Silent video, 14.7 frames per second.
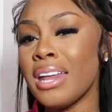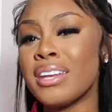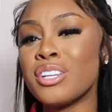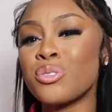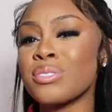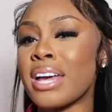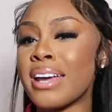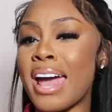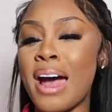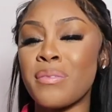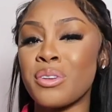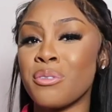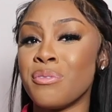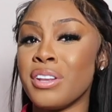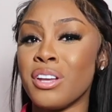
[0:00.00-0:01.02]
This was like
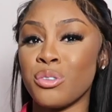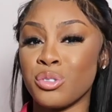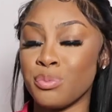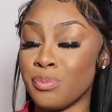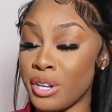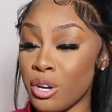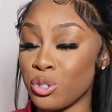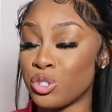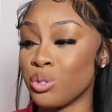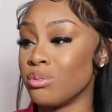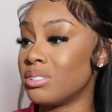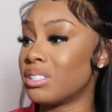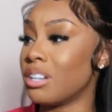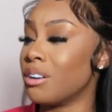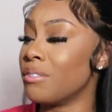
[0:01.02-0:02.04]
after the video shoot
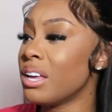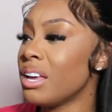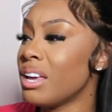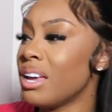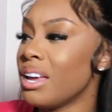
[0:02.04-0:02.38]
and stuff.